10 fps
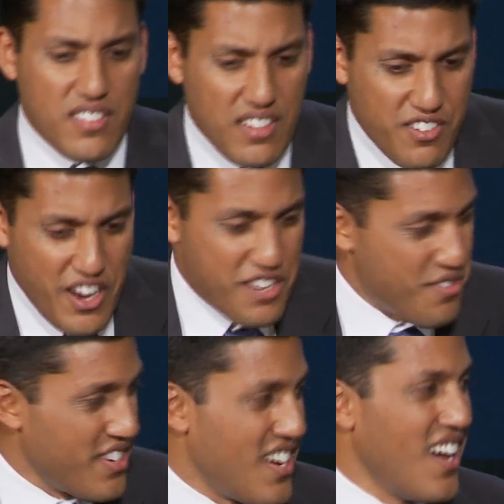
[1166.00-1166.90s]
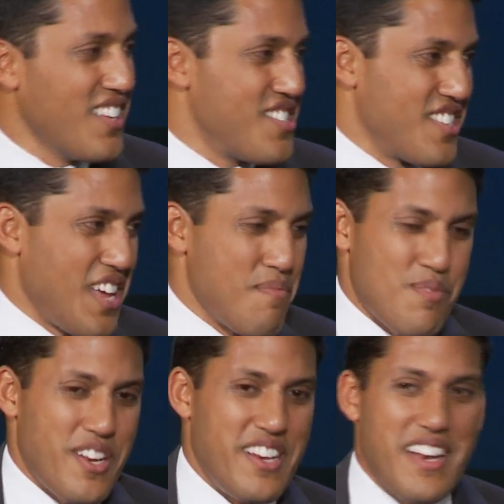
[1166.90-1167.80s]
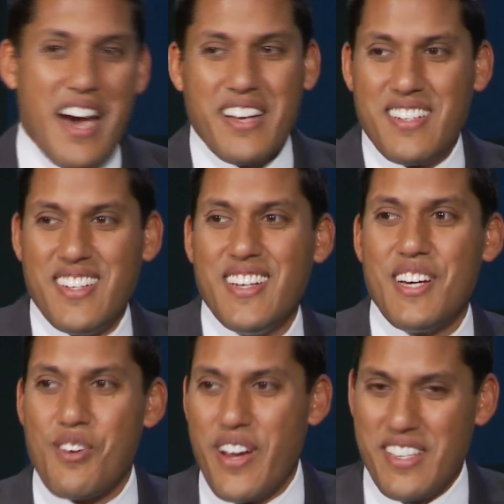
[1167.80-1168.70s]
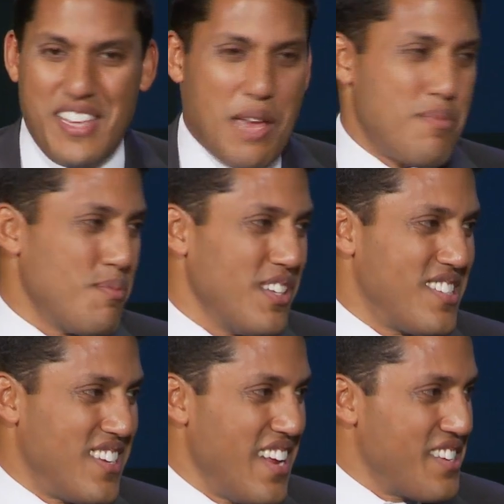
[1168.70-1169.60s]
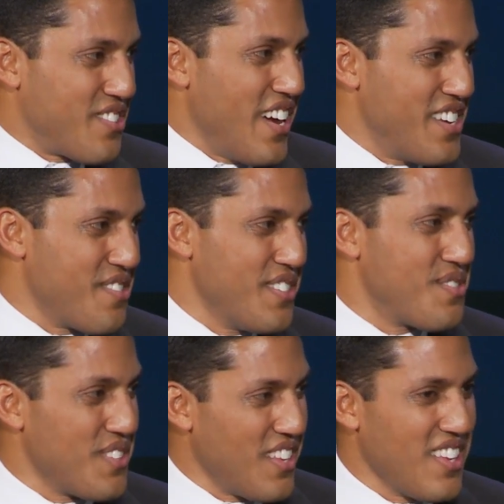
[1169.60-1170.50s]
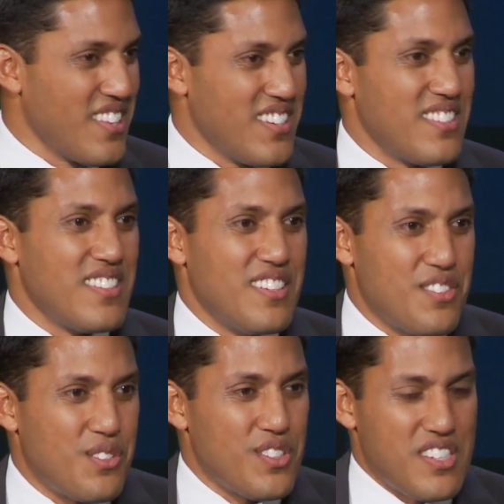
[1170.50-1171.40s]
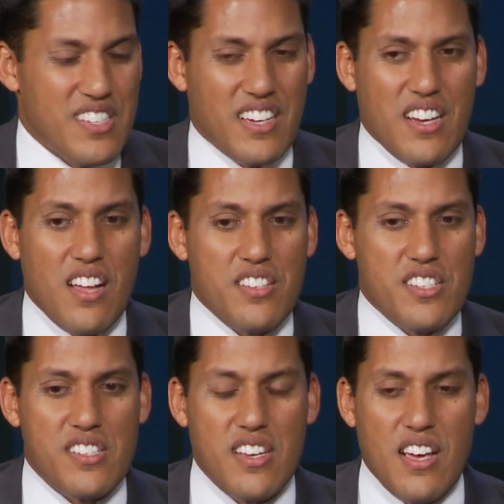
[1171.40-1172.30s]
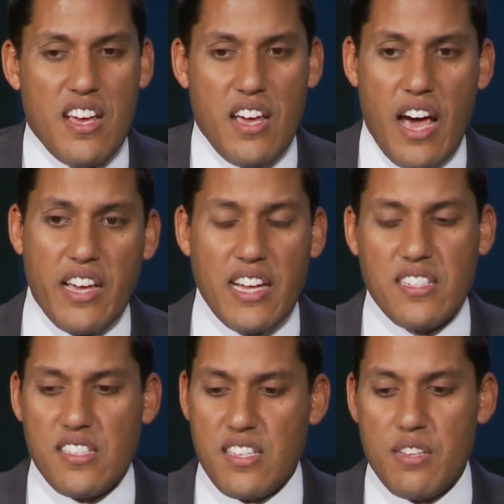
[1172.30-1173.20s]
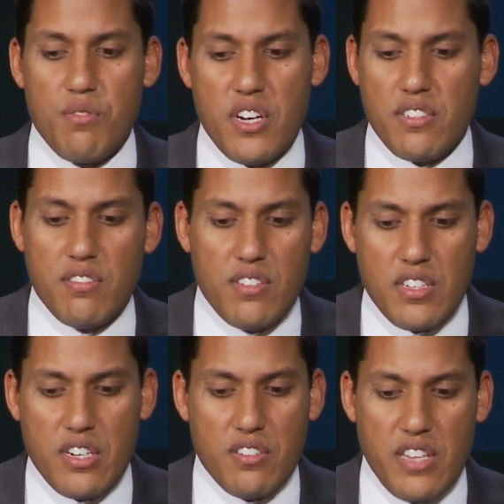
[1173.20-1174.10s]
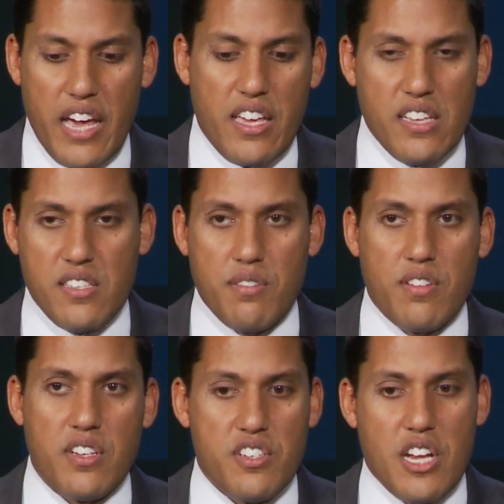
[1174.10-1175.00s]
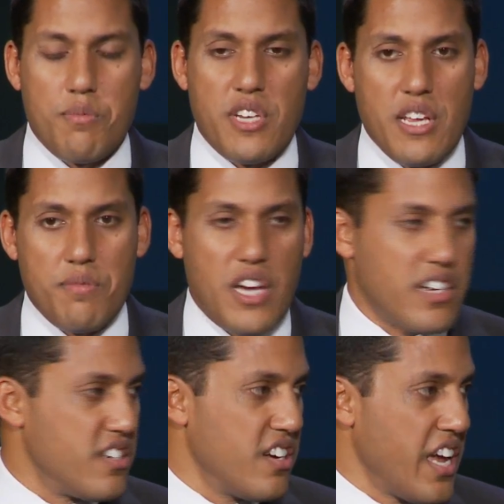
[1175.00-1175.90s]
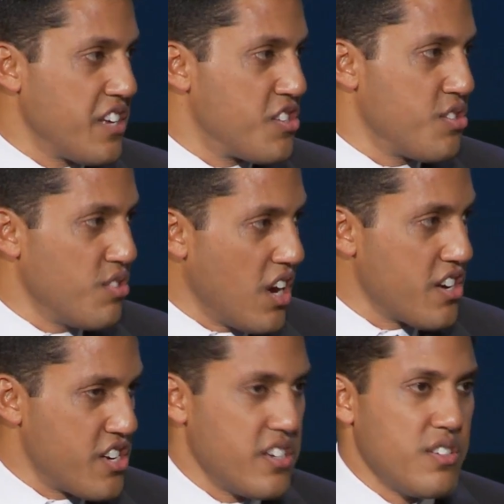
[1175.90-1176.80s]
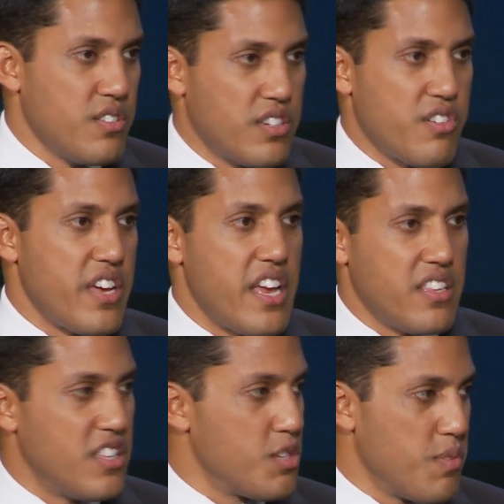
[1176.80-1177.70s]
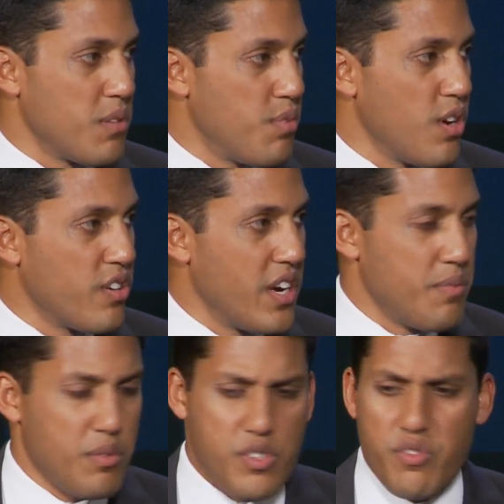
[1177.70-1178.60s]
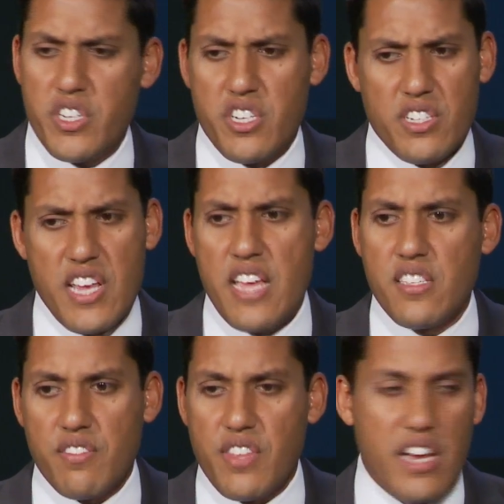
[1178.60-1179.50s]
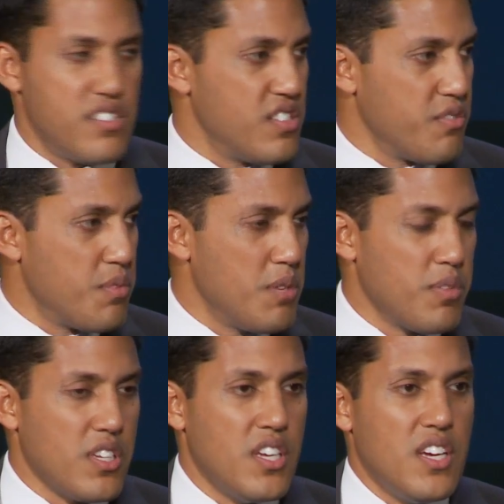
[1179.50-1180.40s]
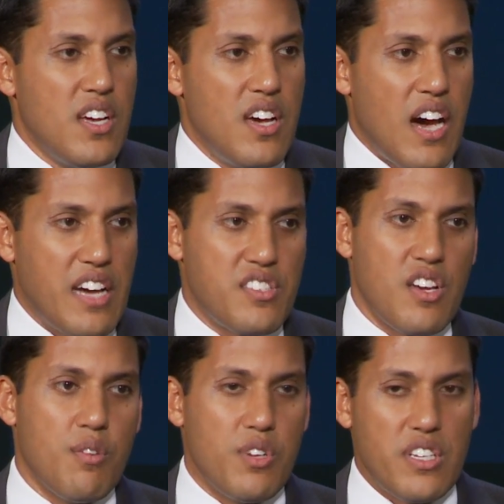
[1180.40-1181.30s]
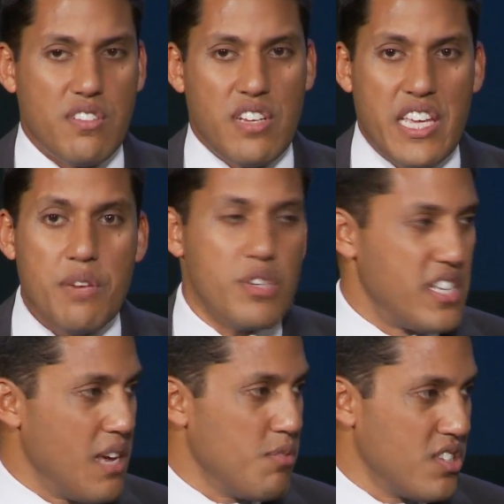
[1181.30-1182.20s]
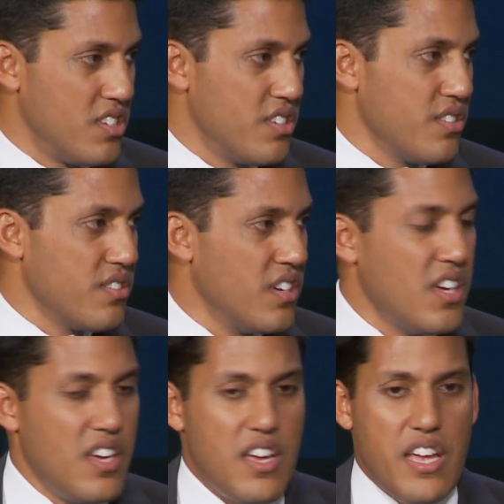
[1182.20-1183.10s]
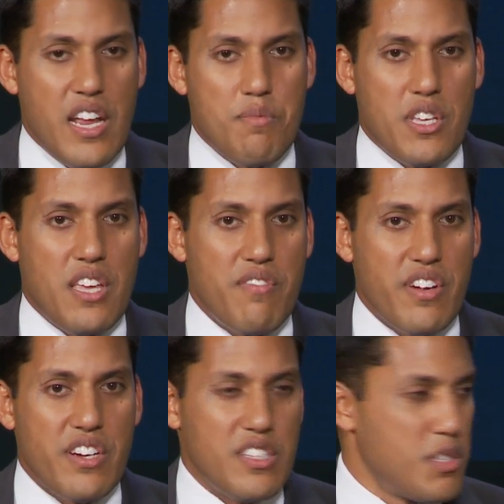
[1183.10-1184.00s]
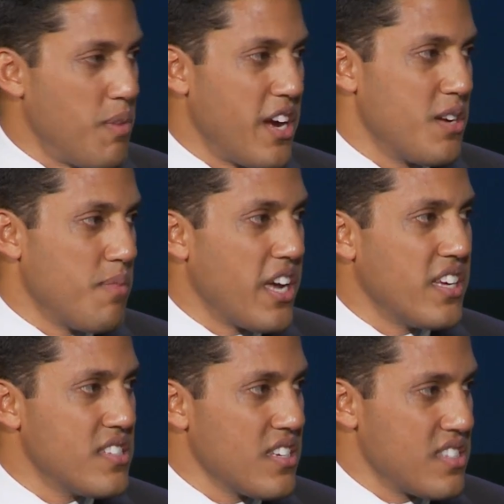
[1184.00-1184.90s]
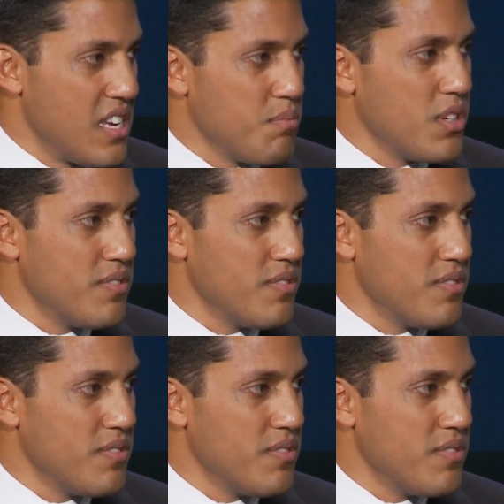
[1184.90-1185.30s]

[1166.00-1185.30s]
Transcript: graduate of college at that point and not quite as capable as today's graduates with all the tools and technologies. I got to see what, in that case, a gentleman named Dr. H. Sudarshan, who had created this big program that was reaching tens of thousands of people. I saw what he was able to do, and I became very inspired by his example.